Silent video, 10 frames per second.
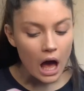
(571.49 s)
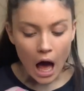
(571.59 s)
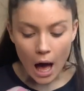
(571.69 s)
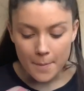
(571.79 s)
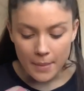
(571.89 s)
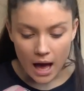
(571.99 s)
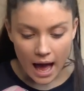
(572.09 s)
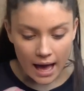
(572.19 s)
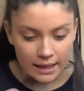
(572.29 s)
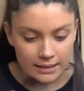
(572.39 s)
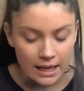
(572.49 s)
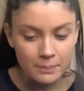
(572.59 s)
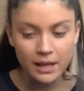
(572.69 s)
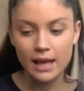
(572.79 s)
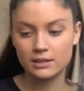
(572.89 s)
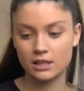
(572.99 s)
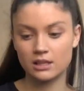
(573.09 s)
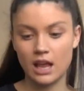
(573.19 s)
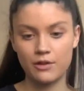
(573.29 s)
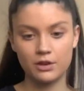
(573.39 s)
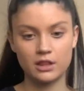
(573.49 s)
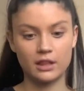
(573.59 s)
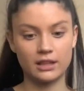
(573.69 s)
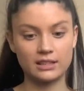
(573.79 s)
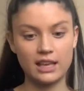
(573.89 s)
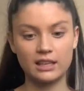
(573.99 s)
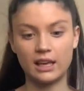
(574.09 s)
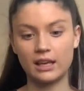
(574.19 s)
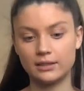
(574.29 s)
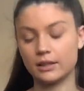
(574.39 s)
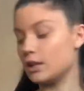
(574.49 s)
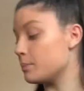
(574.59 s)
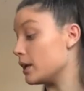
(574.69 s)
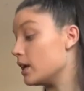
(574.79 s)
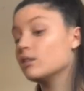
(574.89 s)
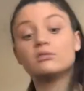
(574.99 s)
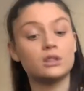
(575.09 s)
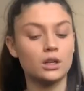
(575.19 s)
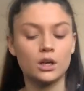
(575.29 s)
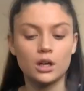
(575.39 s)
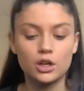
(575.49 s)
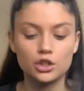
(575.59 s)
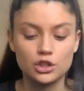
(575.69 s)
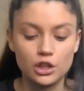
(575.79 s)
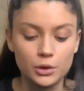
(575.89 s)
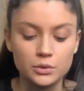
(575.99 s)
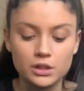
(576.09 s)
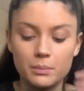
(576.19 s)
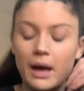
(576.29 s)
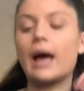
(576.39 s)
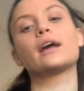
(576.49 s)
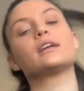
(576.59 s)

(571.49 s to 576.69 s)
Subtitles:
And I'm guessing everything that's in it is gonna be just loose in the bag.